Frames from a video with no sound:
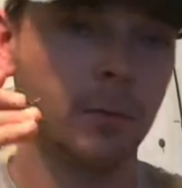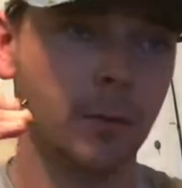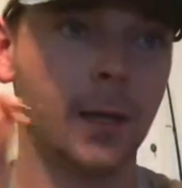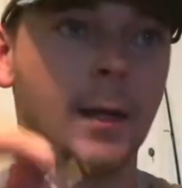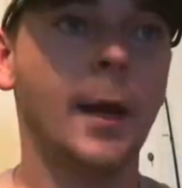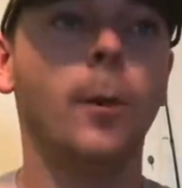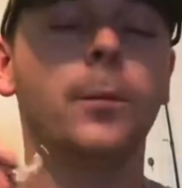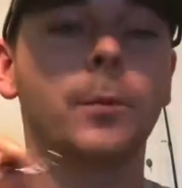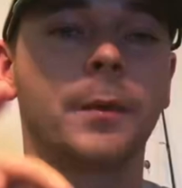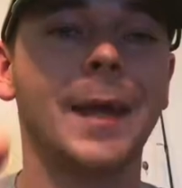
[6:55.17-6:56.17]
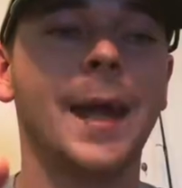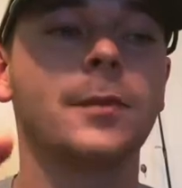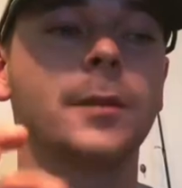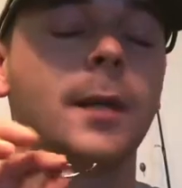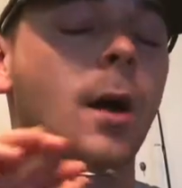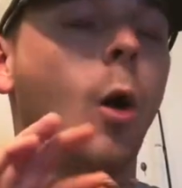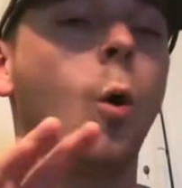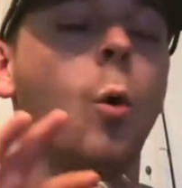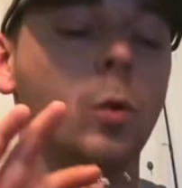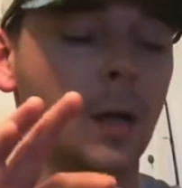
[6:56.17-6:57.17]
it helps with casting a
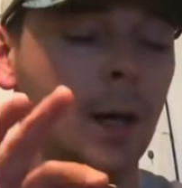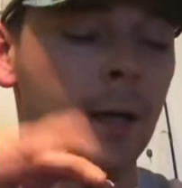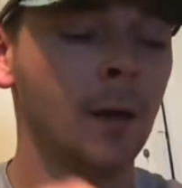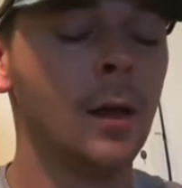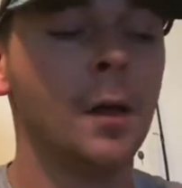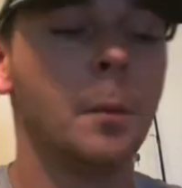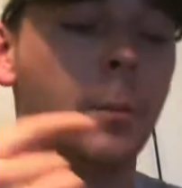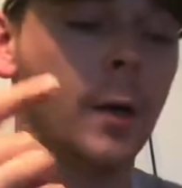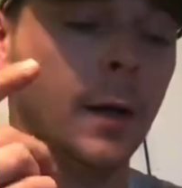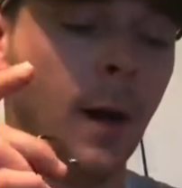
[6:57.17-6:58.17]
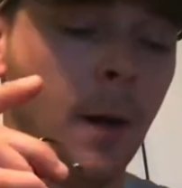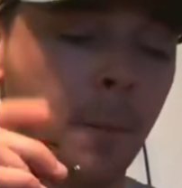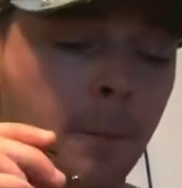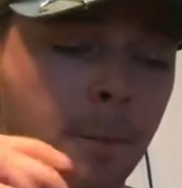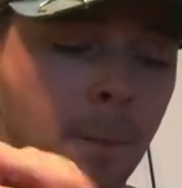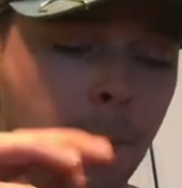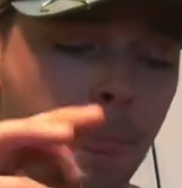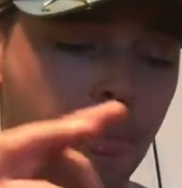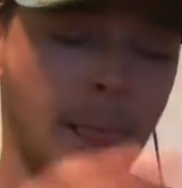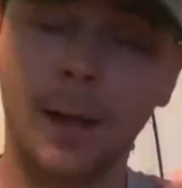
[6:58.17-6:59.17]
whole lot. But
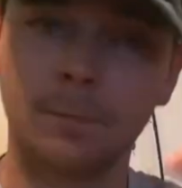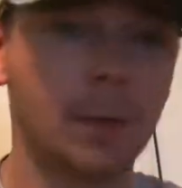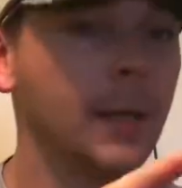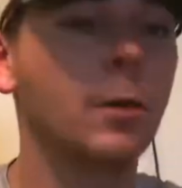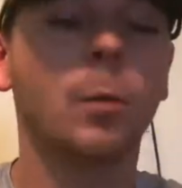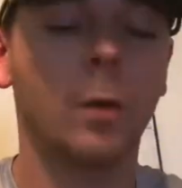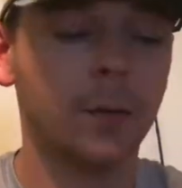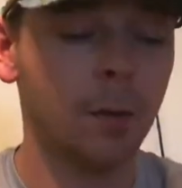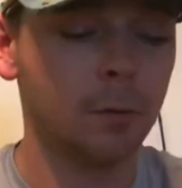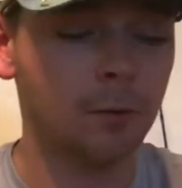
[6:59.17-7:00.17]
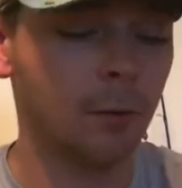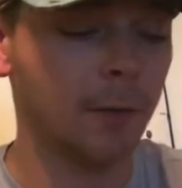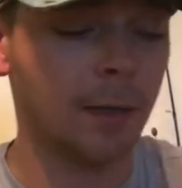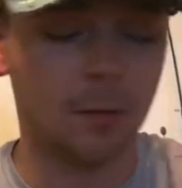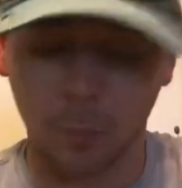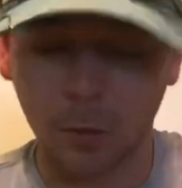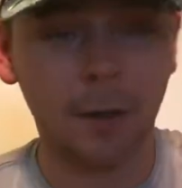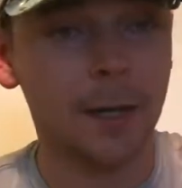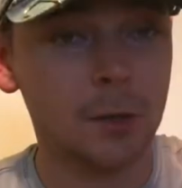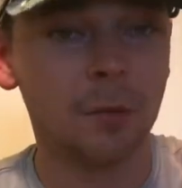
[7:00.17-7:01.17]
either one of those two rigs will
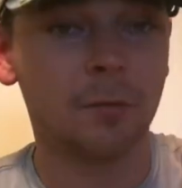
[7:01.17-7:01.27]
catch you